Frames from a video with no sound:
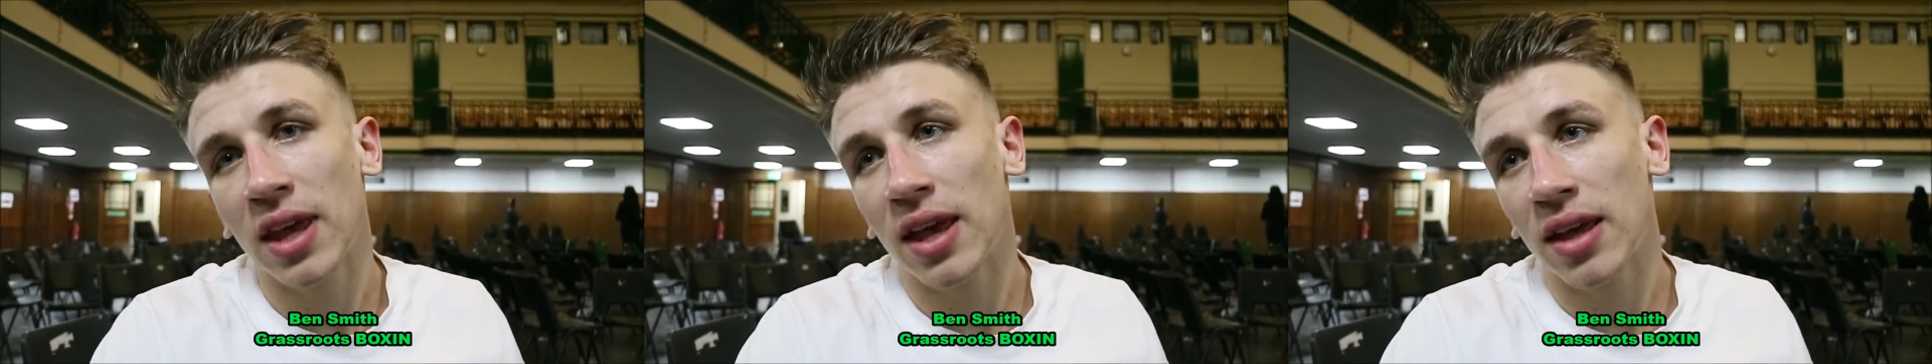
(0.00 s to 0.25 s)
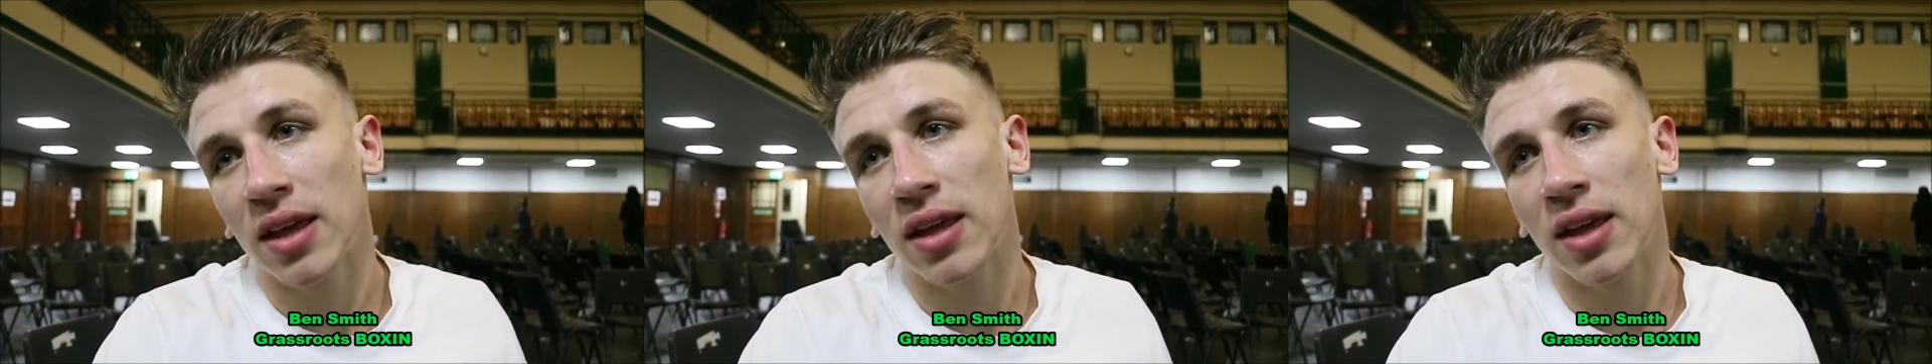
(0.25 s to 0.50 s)

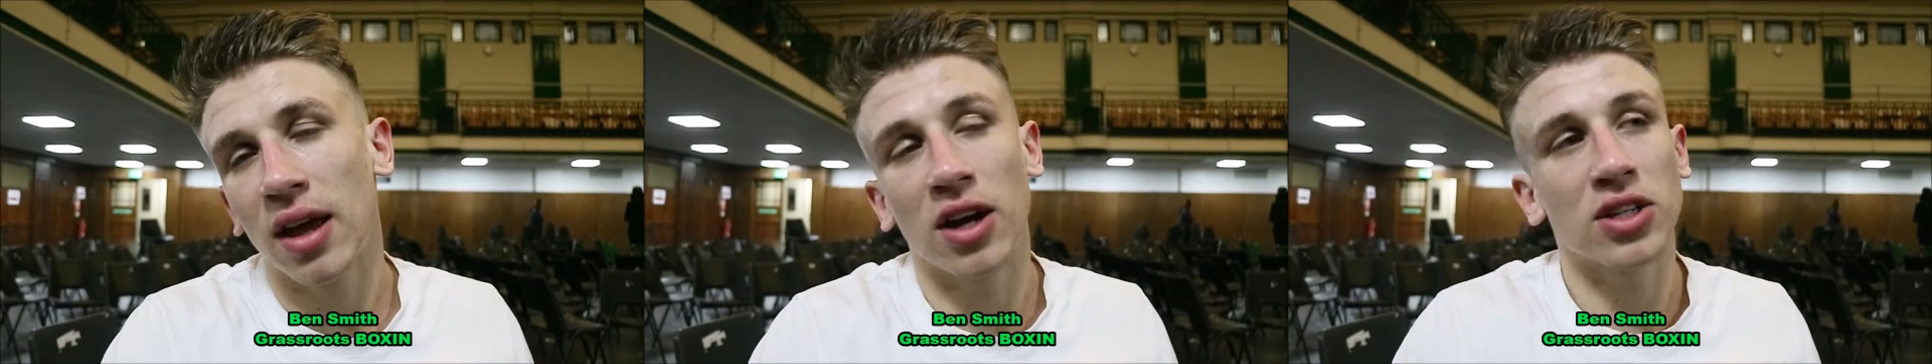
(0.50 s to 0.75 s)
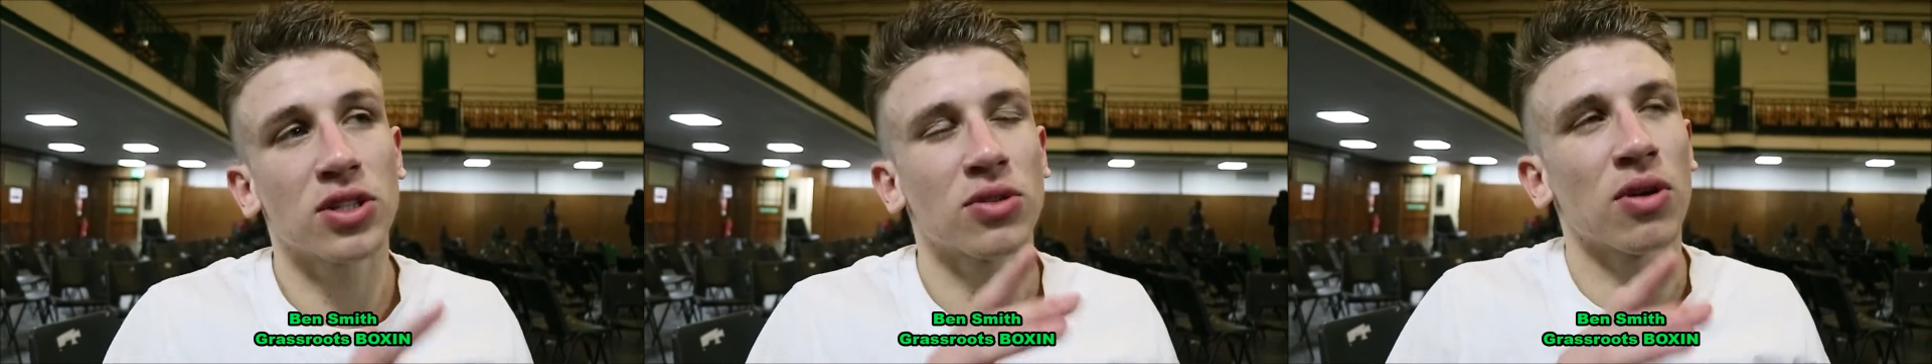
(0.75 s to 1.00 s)
Yeah,
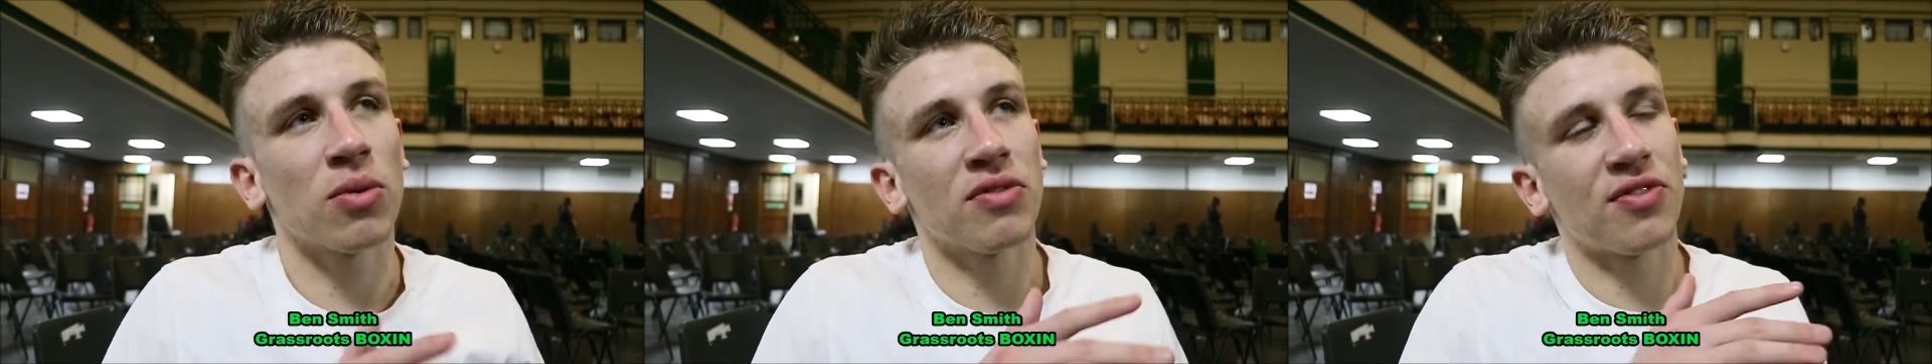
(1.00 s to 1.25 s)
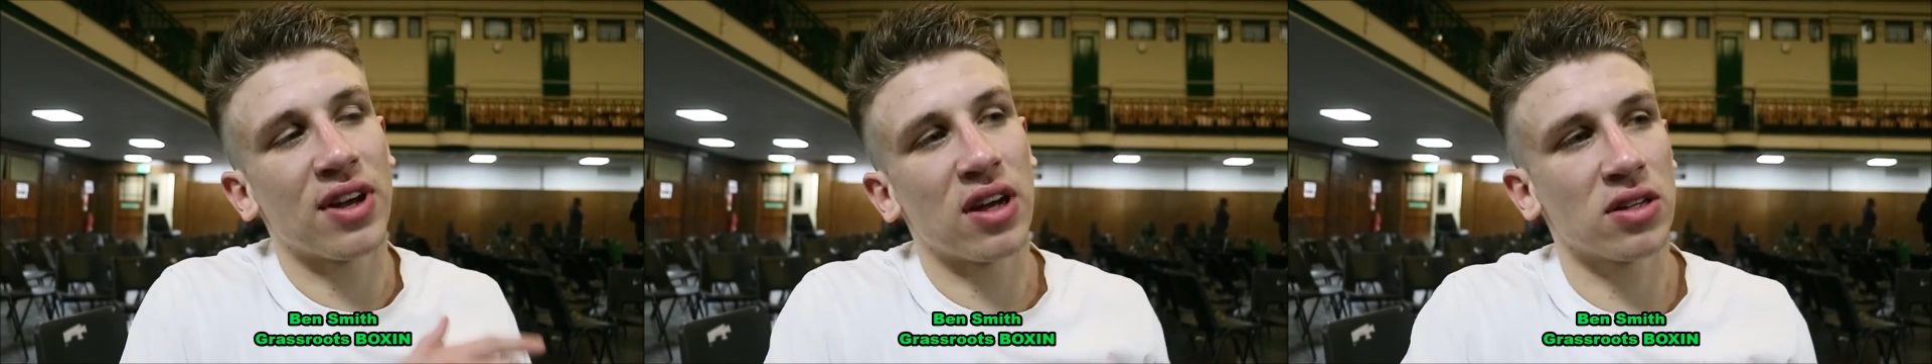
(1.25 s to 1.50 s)
I just
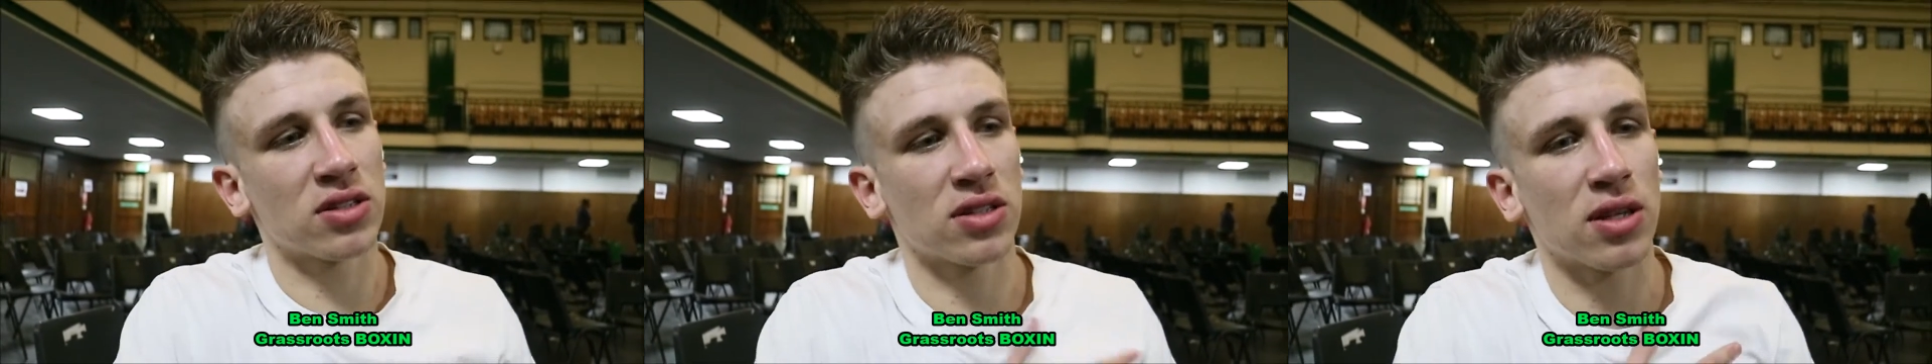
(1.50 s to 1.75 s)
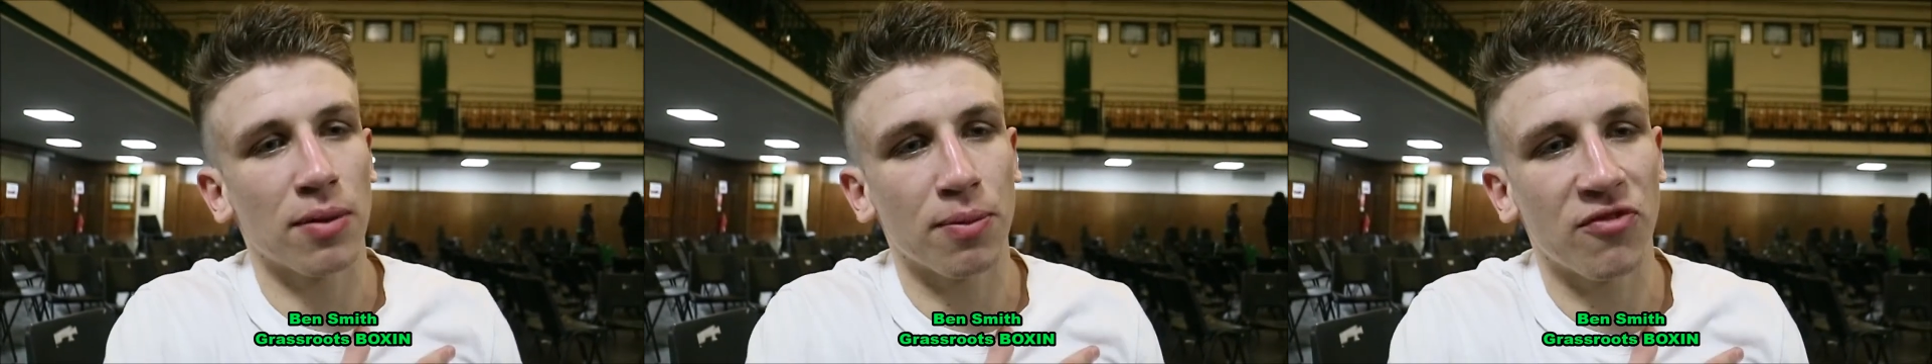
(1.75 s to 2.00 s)

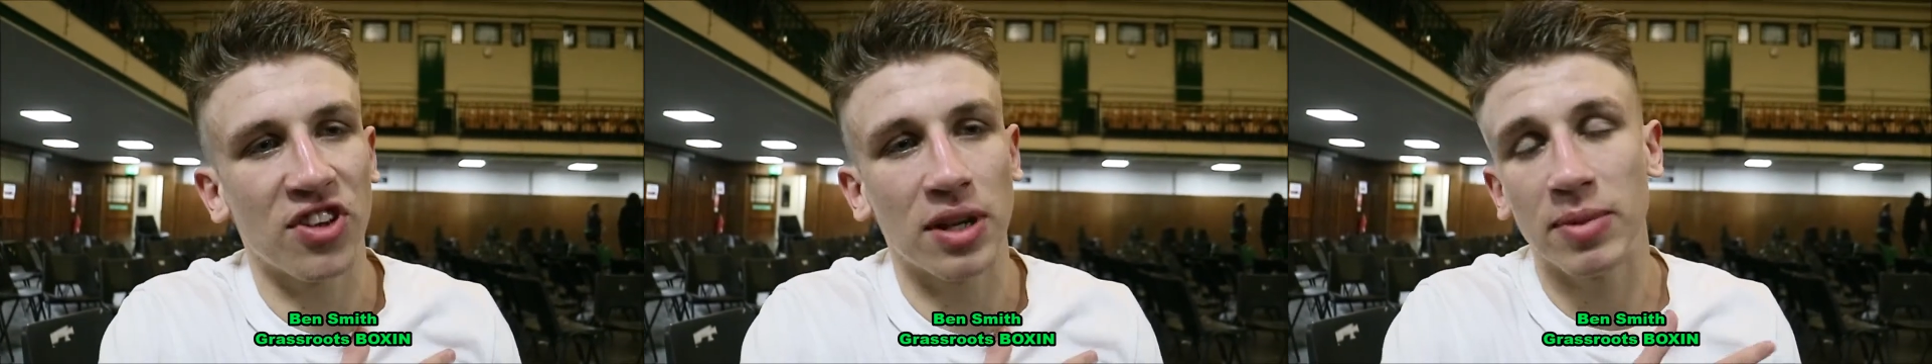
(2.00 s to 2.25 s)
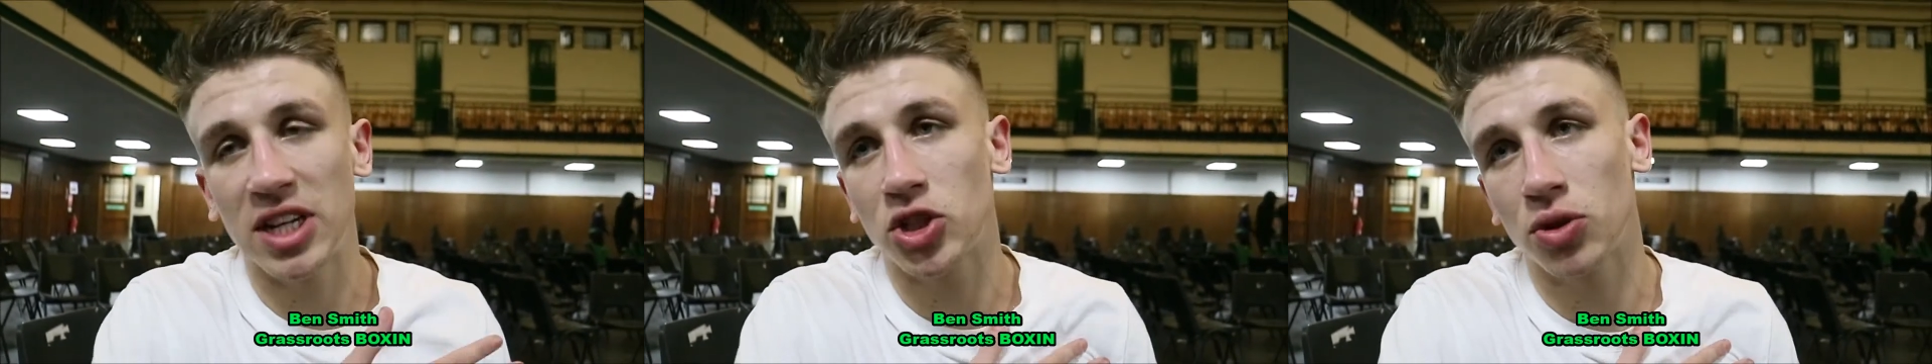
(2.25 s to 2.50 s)
Billy
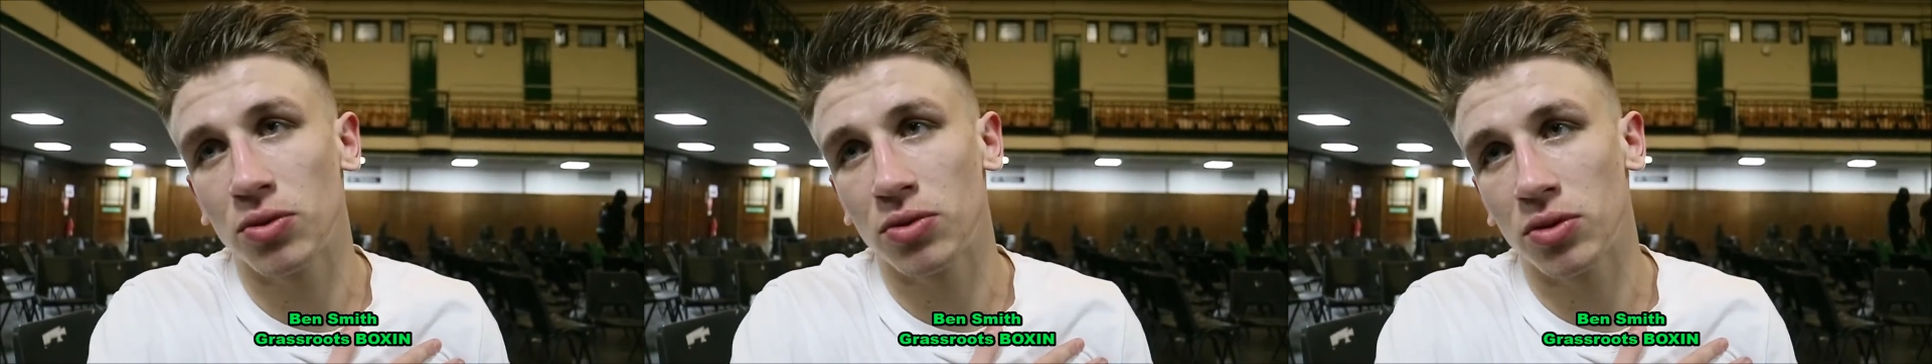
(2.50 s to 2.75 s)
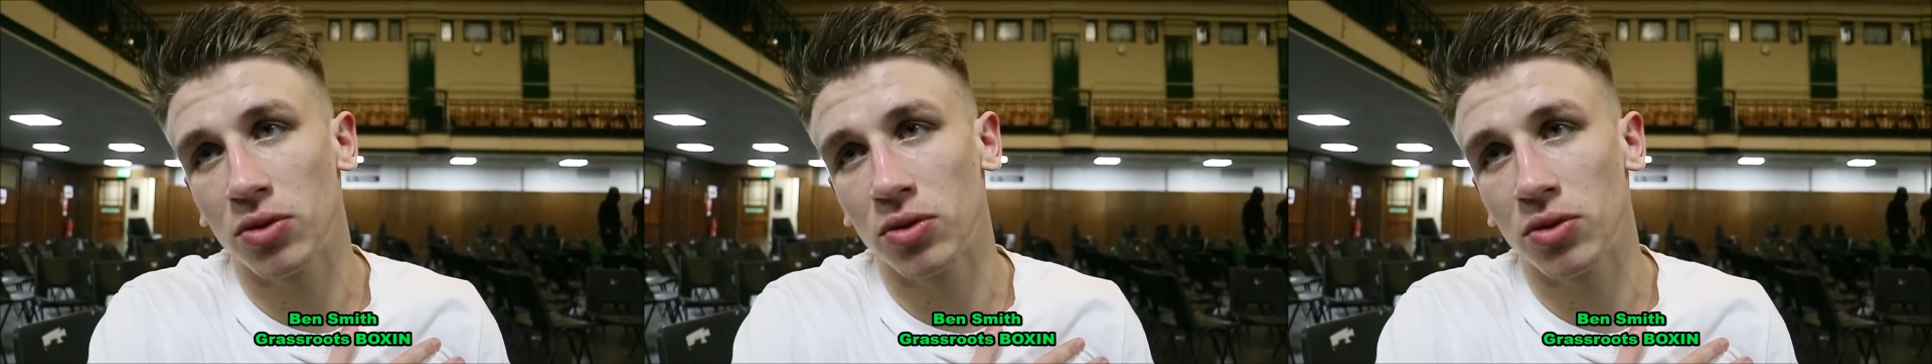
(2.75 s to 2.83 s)
Mitchell,